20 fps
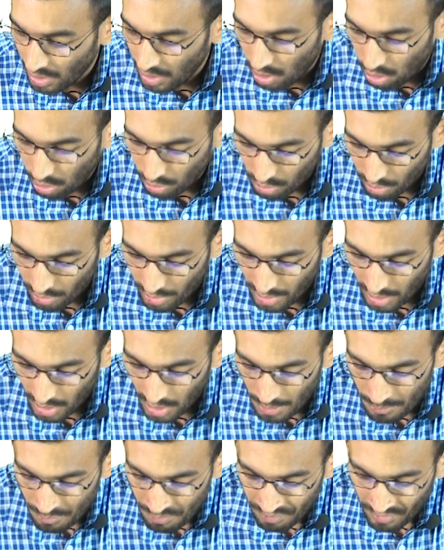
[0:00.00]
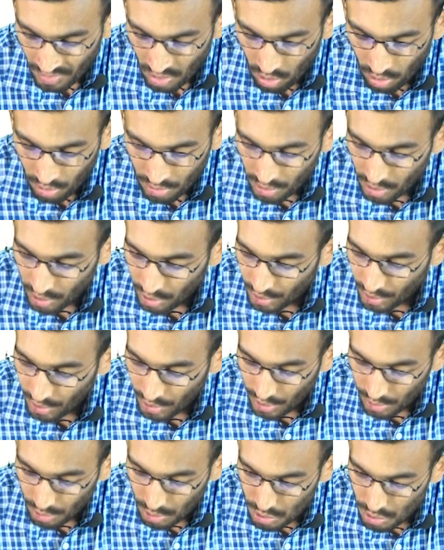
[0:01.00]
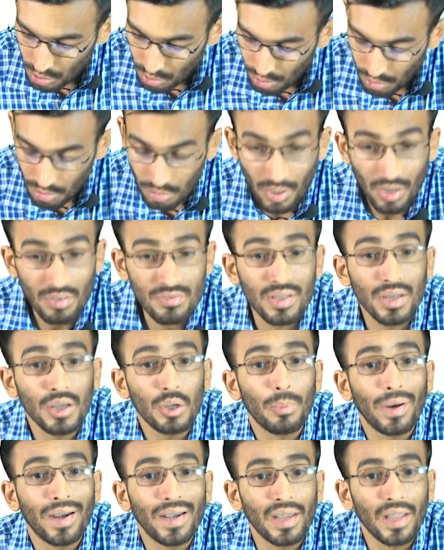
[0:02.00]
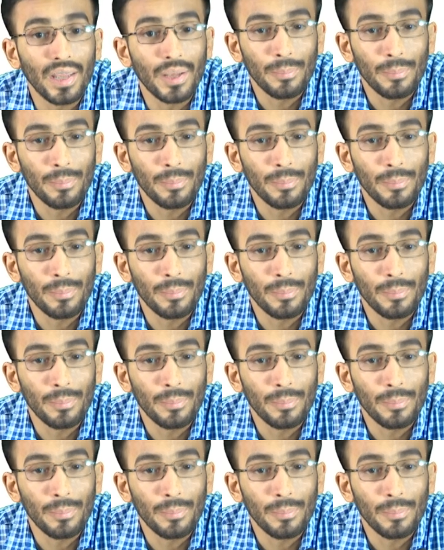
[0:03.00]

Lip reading: authority on 30th June 2020.